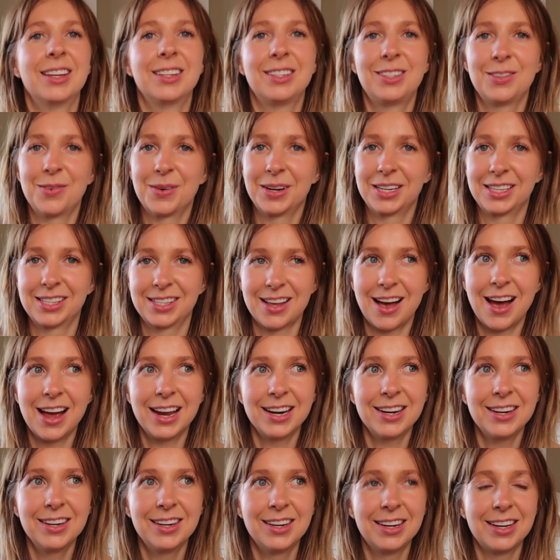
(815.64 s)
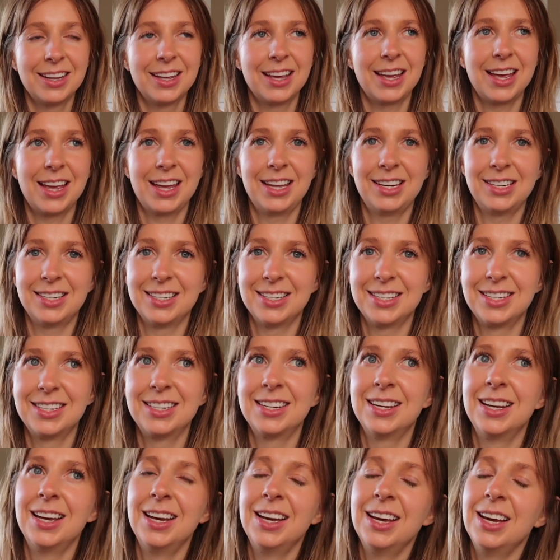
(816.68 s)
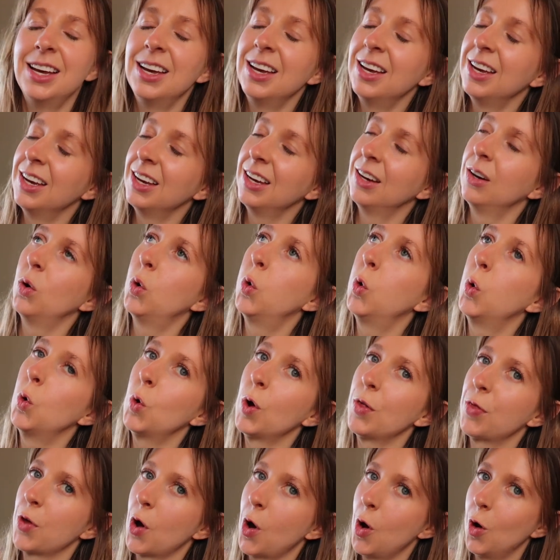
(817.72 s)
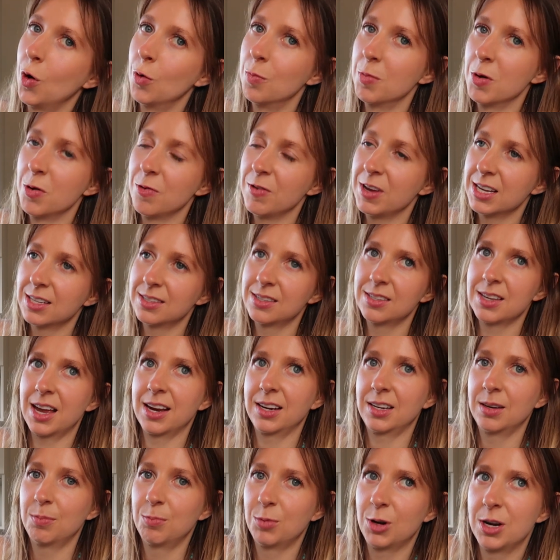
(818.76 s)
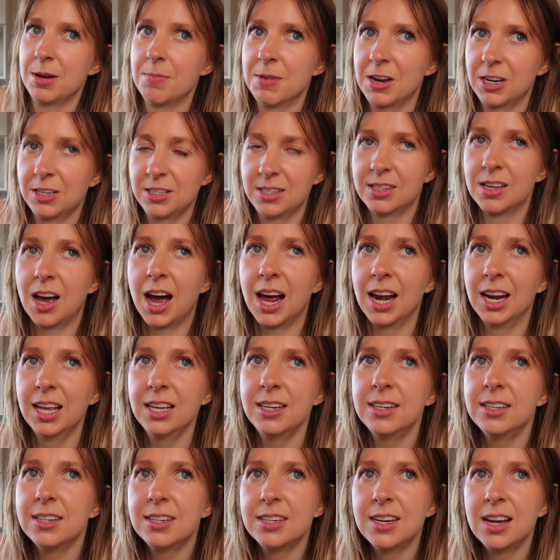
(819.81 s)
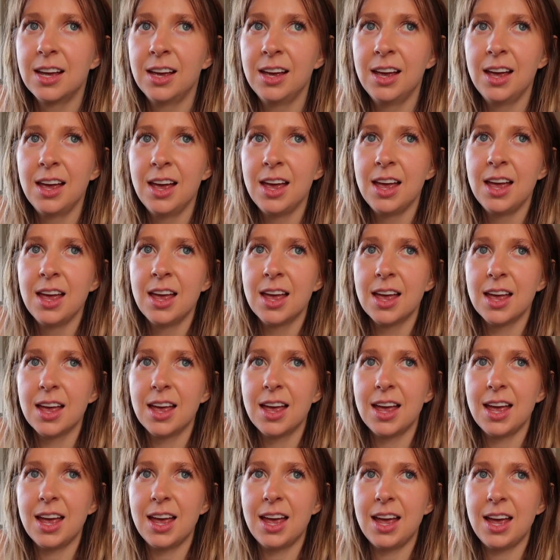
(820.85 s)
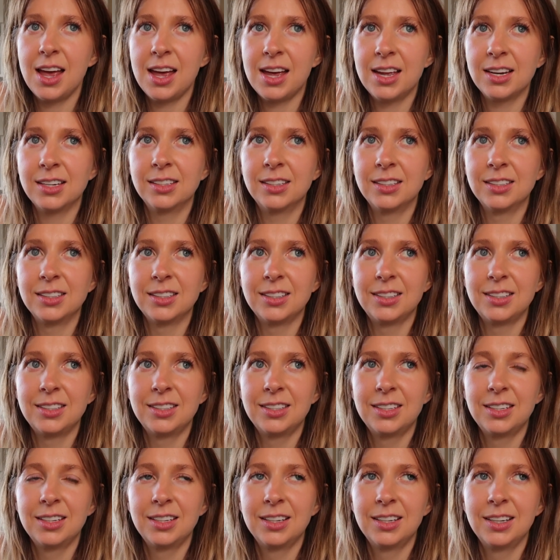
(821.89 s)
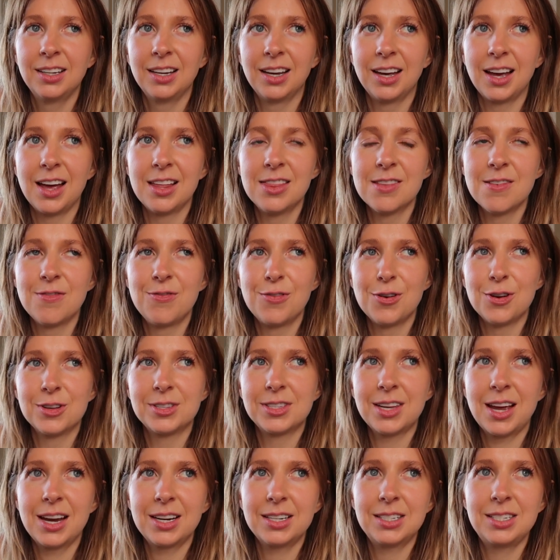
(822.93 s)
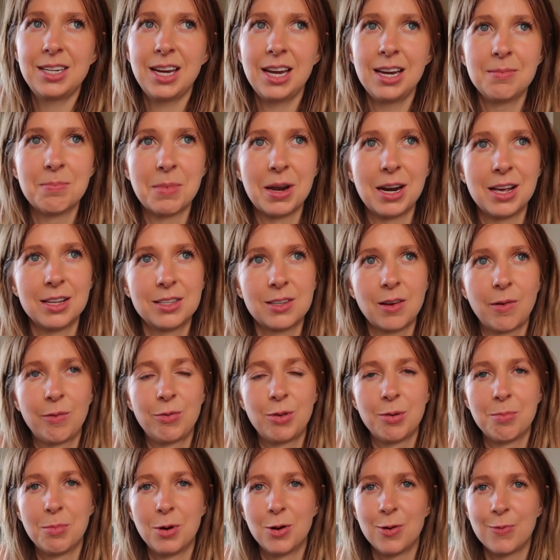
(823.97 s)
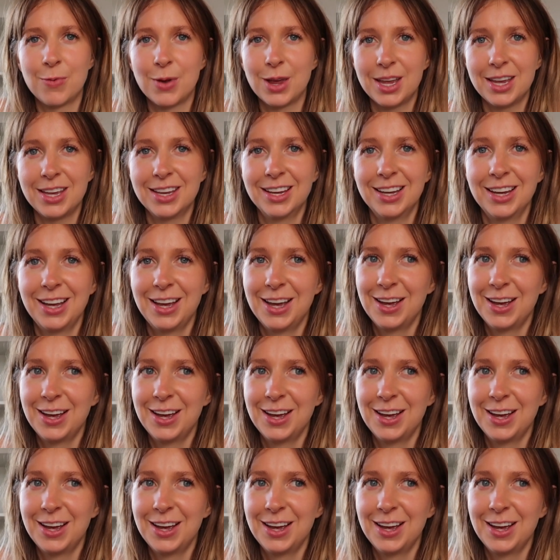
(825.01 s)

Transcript: doing sign, and the whole movie is like pretty much silent, and in the first like 10 minutes of the movie